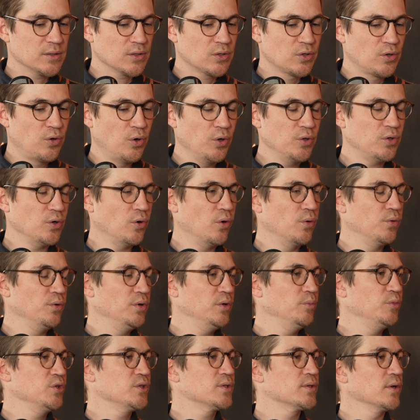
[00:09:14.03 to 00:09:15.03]
could
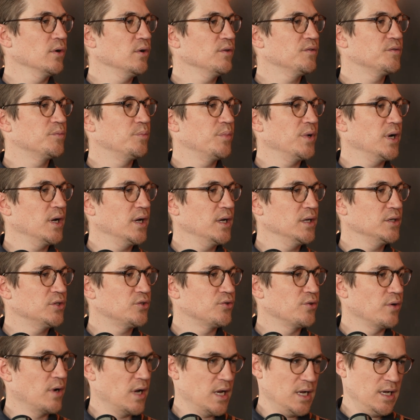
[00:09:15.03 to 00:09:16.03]
only be solved by
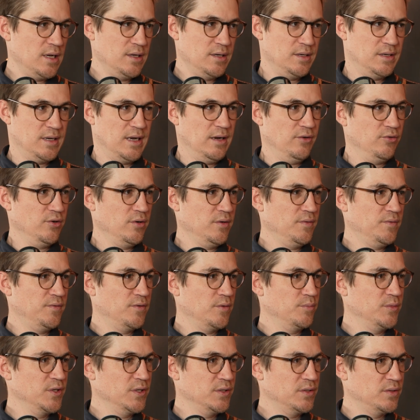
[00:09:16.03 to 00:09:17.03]
trial and error
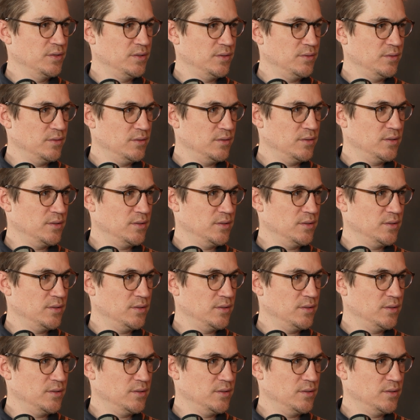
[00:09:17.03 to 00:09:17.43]
from this